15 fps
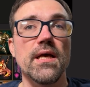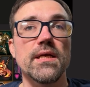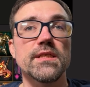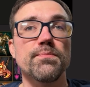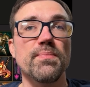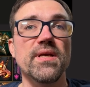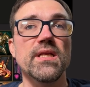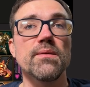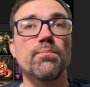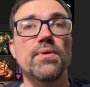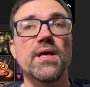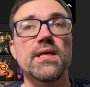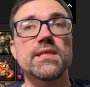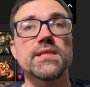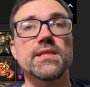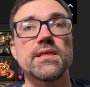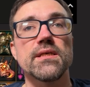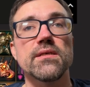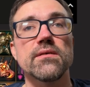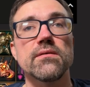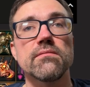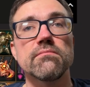speed plus
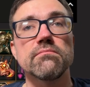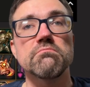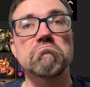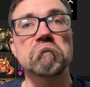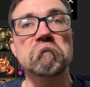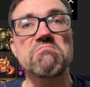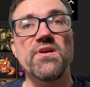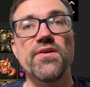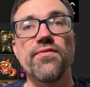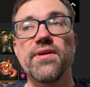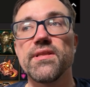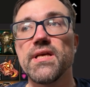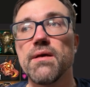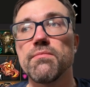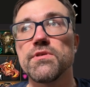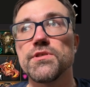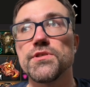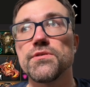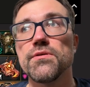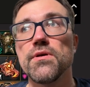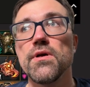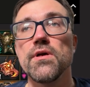crit damage.